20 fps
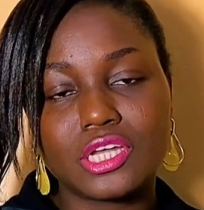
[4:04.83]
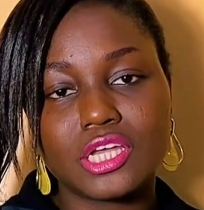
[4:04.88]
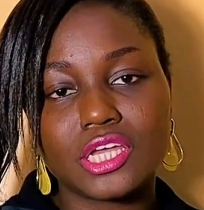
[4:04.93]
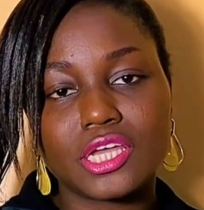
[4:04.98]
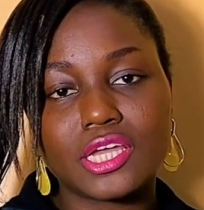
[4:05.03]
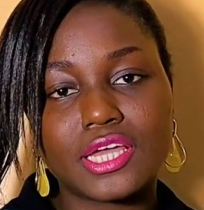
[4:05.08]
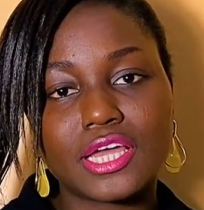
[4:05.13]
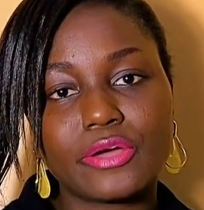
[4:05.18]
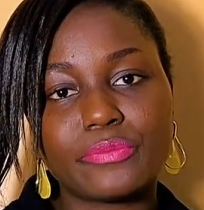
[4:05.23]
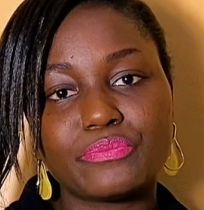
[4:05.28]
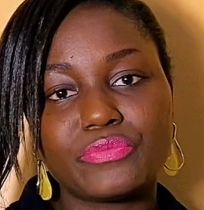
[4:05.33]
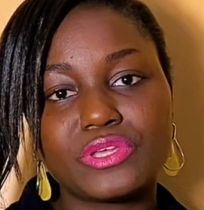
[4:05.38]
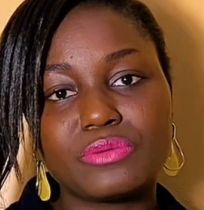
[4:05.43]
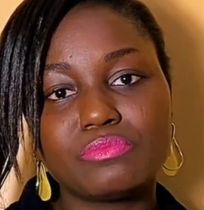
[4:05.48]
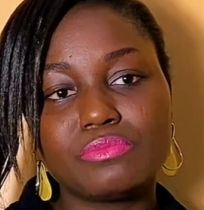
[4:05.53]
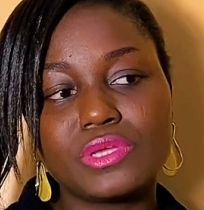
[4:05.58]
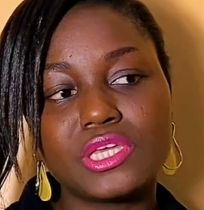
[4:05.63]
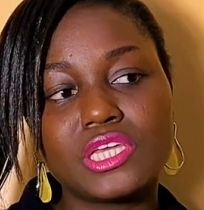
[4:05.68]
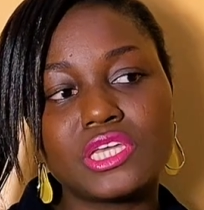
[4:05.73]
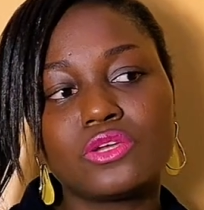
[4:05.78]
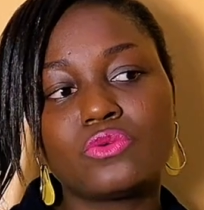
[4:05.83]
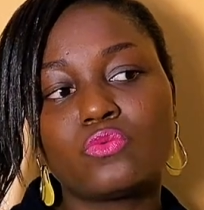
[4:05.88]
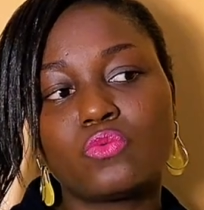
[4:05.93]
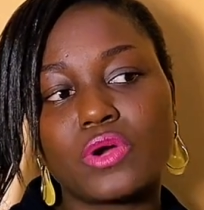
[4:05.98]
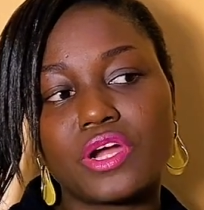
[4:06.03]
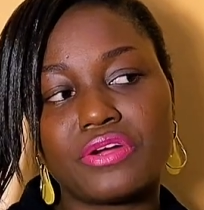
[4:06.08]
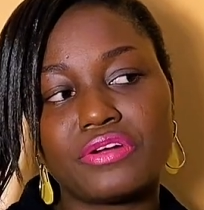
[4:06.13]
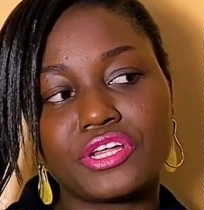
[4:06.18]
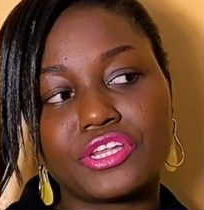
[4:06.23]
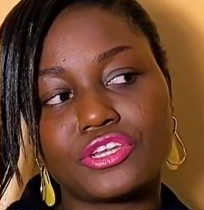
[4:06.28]
it can be me
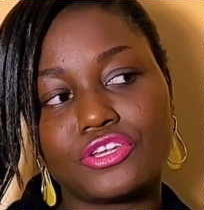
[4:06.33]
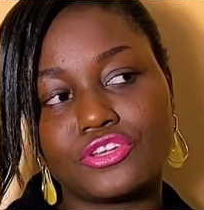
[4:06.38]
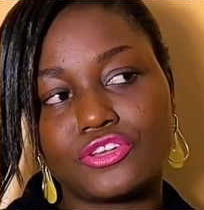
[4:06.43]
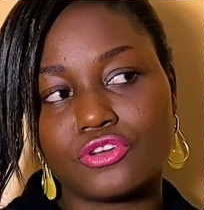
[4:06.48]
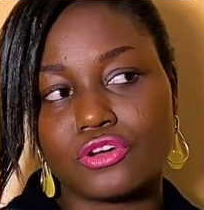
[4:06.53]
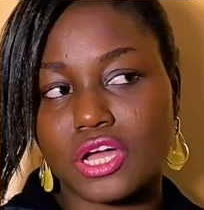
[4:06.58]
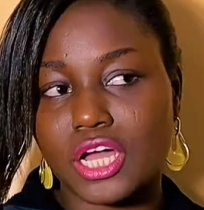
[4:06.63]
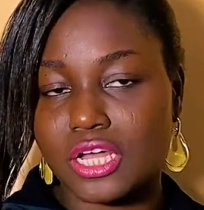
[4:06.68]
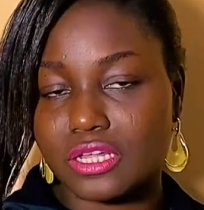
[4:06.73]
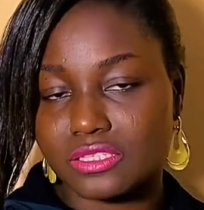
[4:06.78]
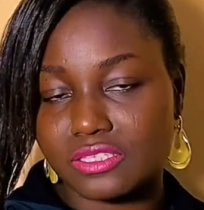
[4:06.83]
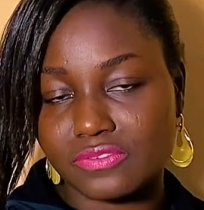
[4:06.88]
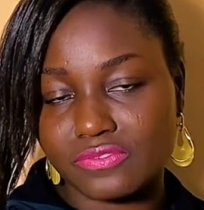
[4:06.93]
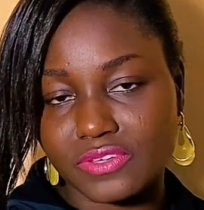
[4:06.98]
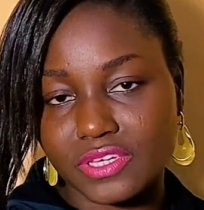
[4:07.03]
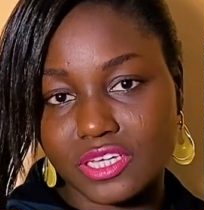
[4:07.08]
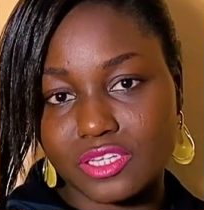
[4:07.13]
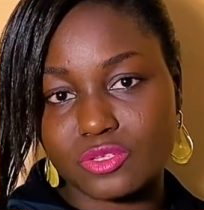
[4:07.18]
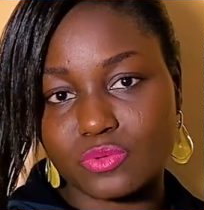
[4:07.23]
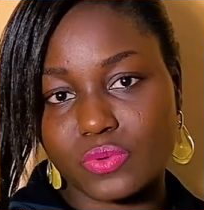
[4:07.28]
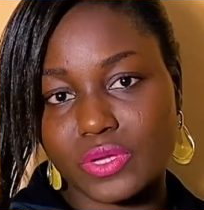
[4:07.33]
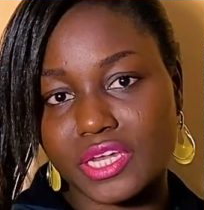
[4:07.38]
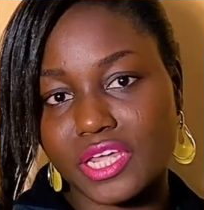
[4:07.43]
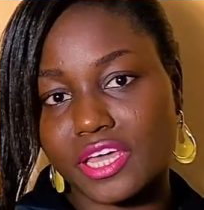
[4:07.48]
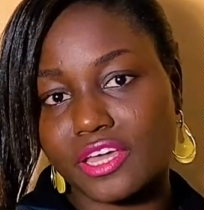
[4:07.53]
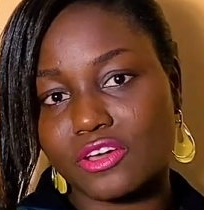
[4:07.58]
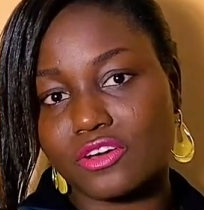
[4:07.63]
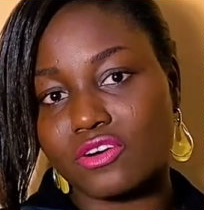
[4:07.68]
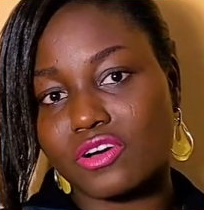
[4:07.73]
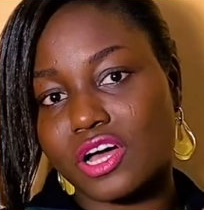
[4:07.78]
wearing your outfit when I
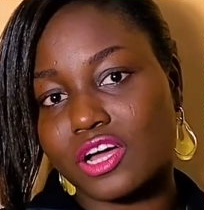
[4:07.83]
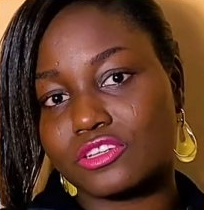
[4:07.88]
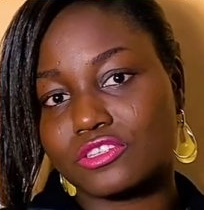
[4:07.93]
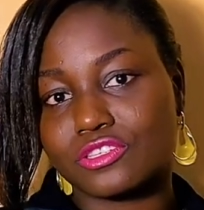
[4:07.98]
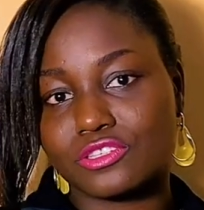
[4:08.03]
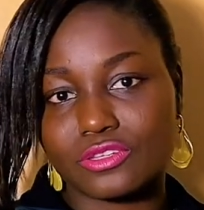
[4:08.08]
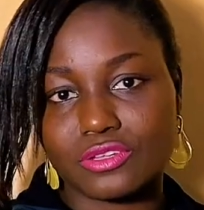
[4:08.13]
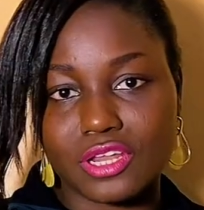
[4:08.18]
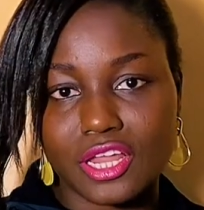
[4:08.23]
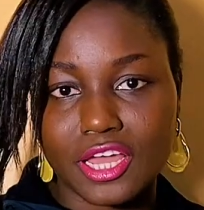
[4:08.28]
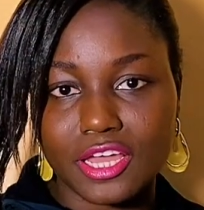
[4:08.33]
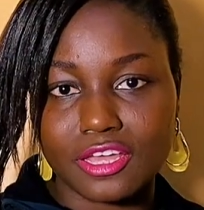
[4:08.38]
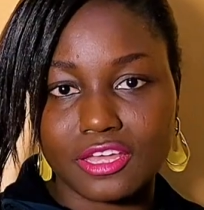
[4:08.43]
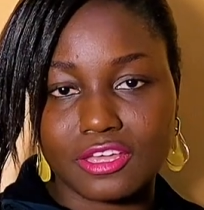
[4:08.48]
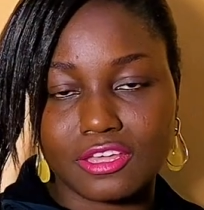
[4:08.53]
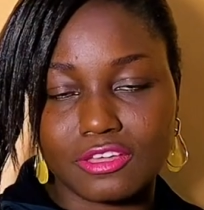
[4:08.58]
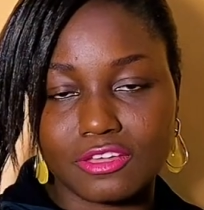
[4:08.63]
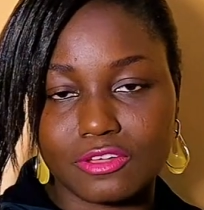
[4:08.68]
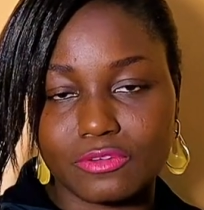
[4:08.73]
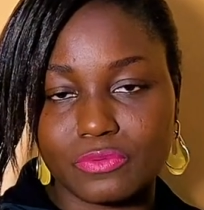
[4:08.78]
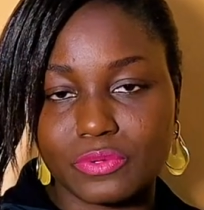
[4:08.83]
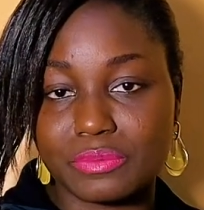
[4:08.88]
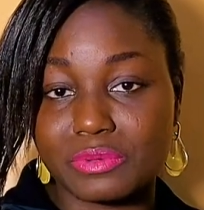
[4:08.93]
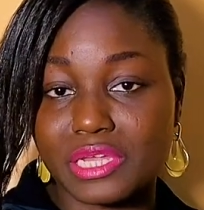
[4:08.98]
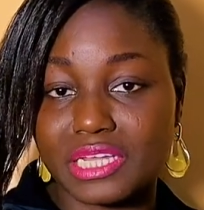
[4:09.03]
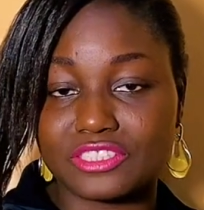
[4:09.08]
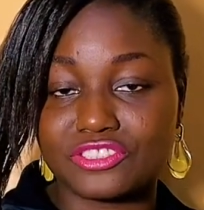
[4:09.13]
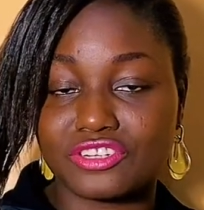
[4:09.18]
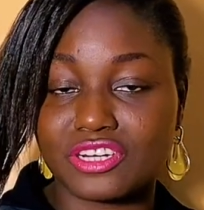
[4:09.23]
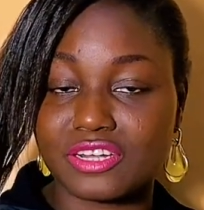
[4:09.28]
go out to, like, maybe
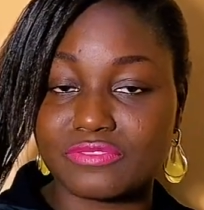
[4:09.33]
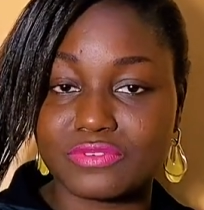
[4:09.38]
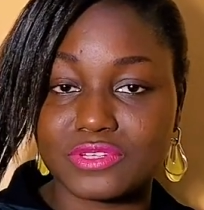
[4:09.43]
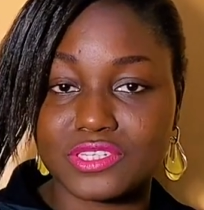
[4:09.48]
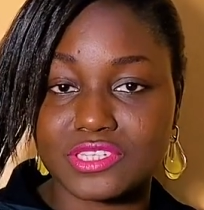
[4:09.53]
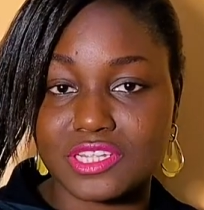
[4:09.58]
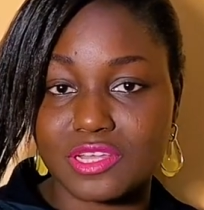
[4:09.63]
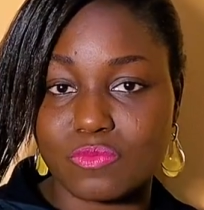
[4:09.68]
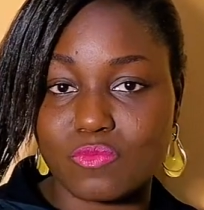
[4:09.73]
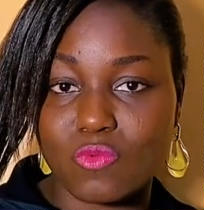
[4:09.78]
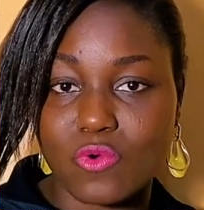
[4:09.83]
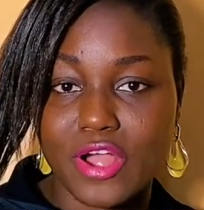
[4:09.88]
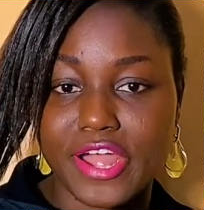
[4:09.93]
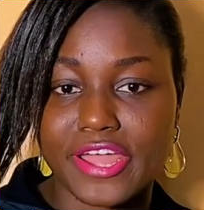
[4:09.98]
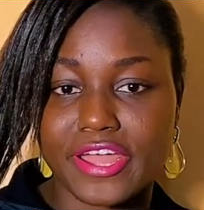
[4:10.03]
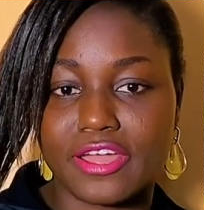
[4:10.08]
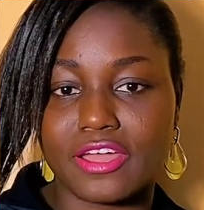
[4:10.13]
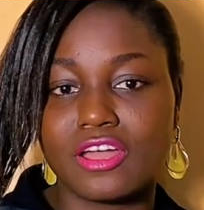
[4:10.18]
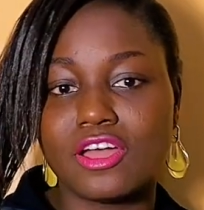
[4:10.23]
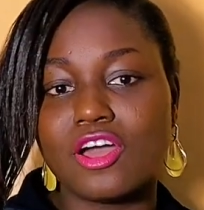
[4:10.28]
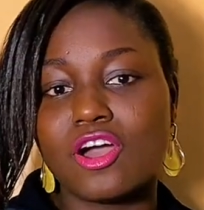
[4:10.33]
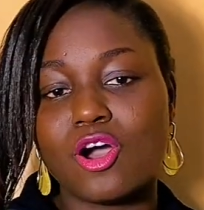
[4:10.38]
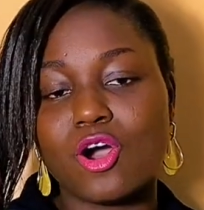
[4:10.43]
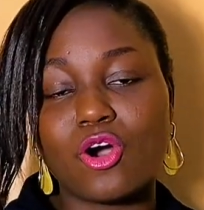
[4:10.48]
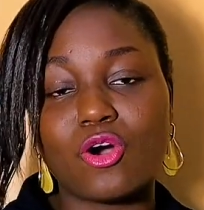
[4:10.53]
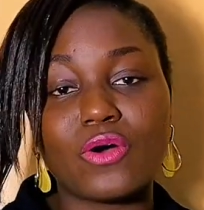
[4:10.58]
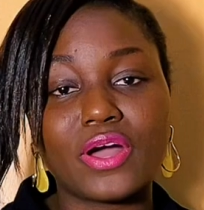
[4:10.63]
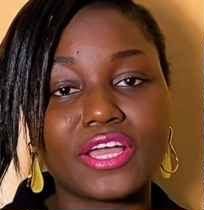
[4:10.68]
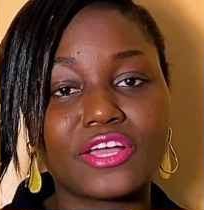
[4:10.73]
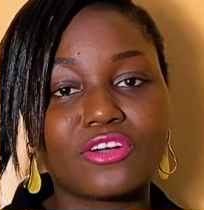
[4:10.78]
I travel somewhere
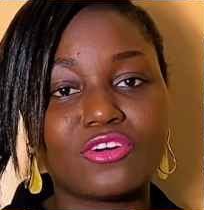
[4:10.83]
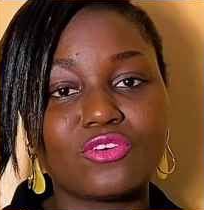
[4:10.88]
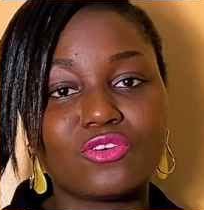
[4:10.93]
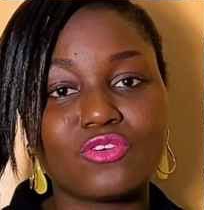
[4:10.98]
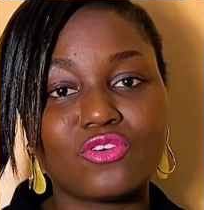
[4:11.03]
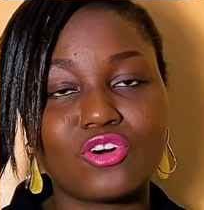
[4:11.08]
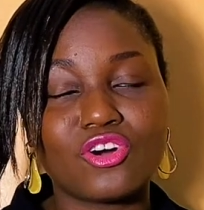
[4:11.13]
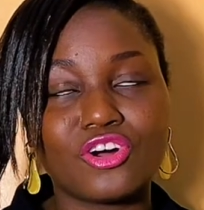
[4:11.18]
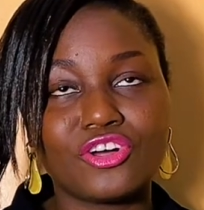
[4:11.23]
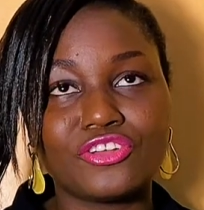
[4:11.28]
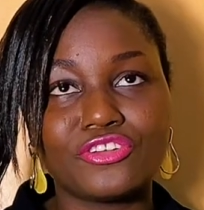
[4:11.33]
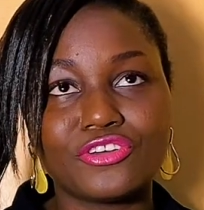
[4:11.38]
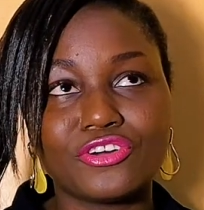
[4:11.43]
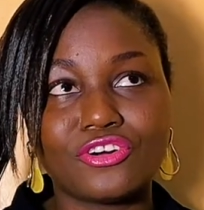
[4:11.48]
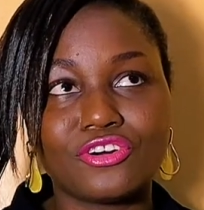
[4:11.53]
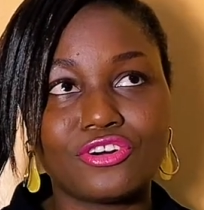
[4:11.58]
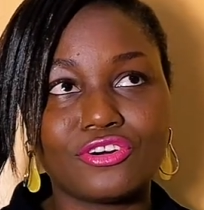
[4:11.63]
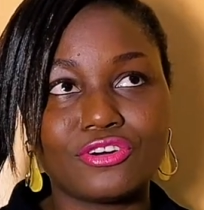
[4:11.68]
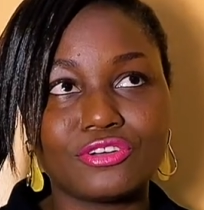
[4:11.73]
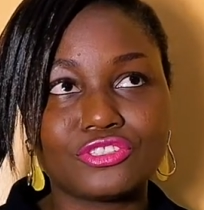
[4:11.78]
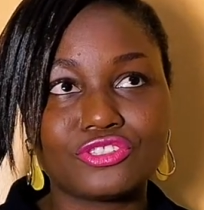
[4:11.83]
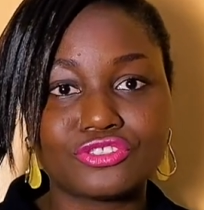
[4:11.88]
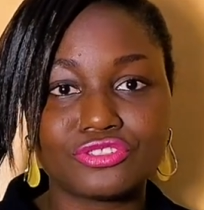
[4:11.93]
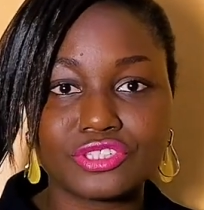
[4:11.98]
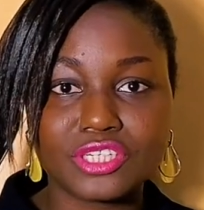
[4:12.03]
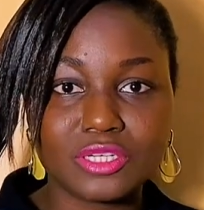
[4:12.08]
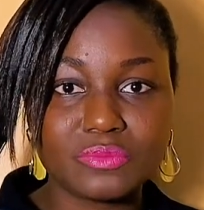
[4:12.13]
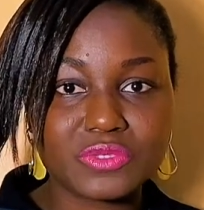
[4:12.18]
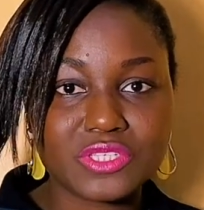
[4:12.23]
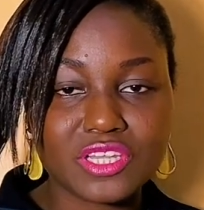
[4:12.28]
or I go on a
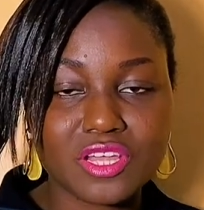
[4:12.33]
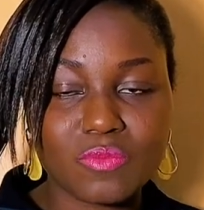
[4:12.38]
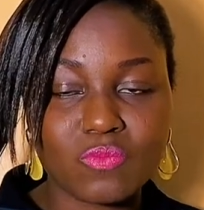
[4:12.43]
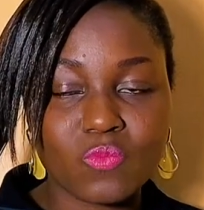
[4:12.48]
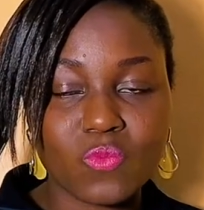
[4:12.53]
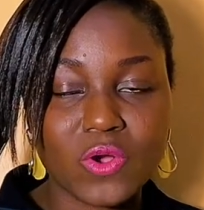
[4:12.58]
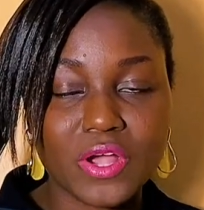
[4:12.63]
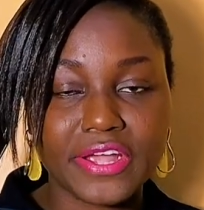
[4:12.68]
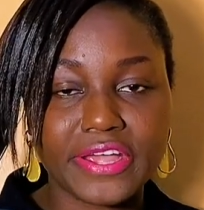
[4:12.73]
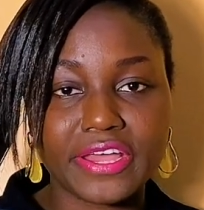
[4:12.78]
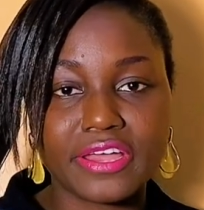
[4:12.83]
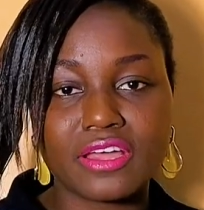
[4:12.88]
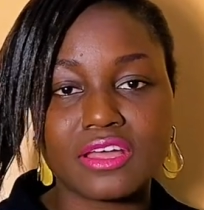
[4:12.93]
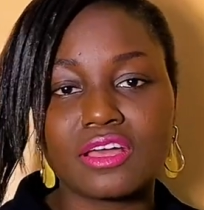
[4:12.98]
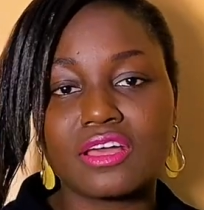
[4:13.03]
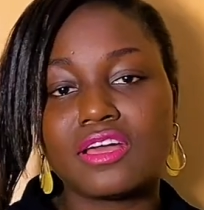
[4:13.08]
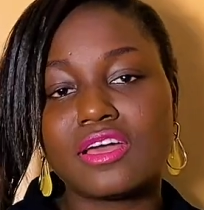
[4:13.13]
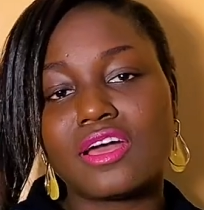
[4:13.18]
trip somewhere.